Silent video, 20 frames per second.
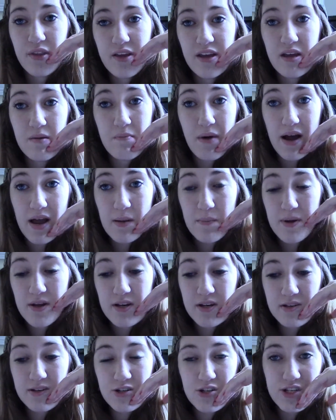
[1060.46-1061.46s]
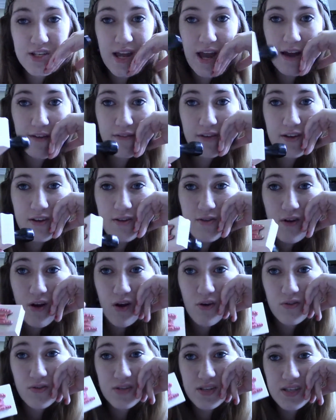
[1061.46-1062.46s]
in my opinion, just having your
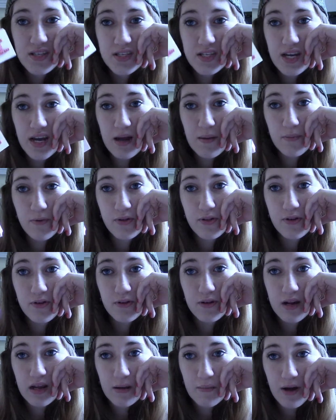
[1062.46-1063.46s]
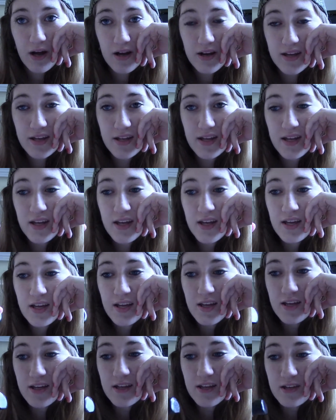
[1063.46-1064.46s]
own stamp with your name on it
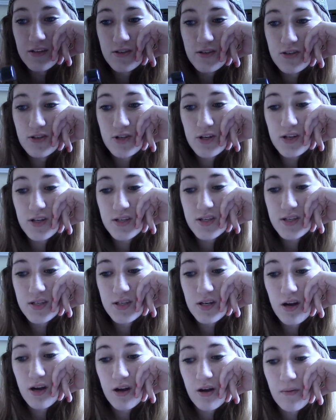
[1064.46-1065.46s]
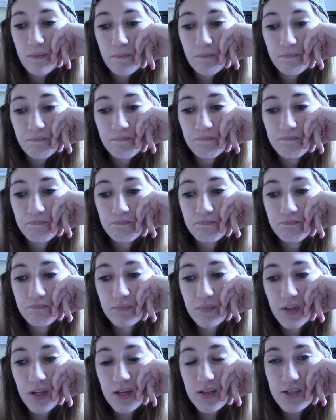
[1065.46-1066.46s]
is just,
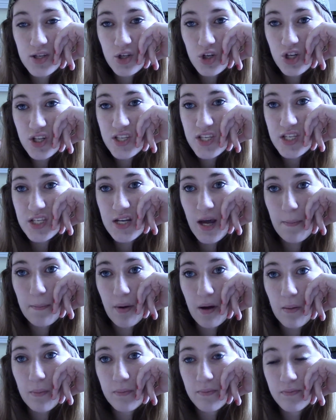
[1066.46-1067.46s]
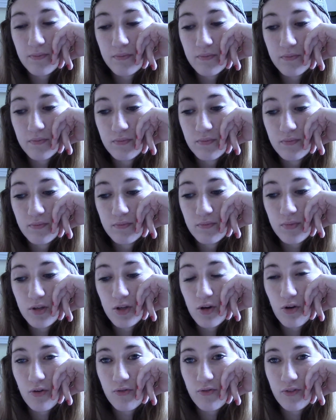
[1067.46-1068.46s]
it's a good step up,
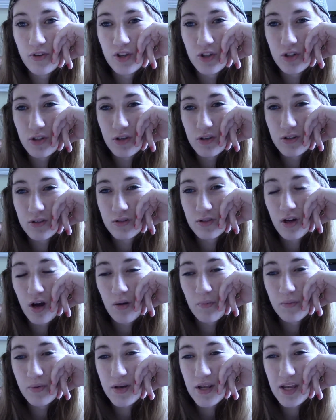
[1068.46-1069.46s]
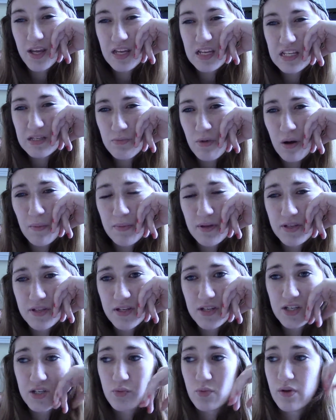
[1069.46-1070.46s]
you know, for your company, small
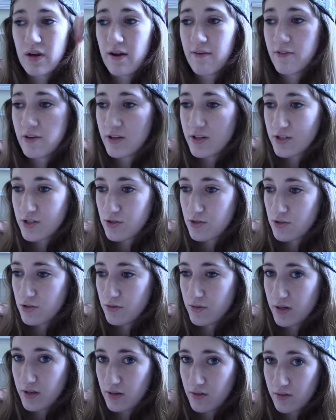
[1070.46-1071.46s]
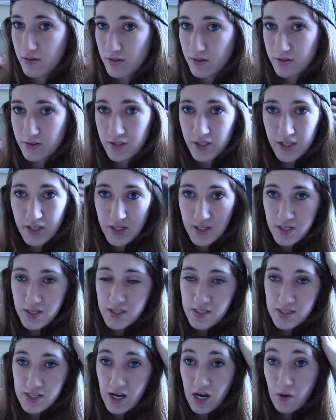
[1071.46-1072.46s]
business, whatever it is you're doing, your little
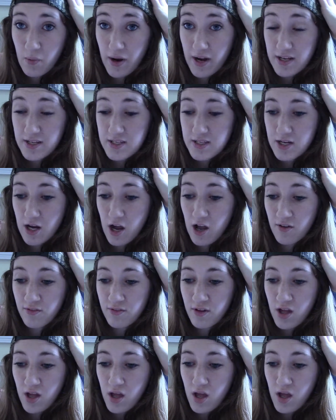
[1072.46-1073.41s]
DIY stuff.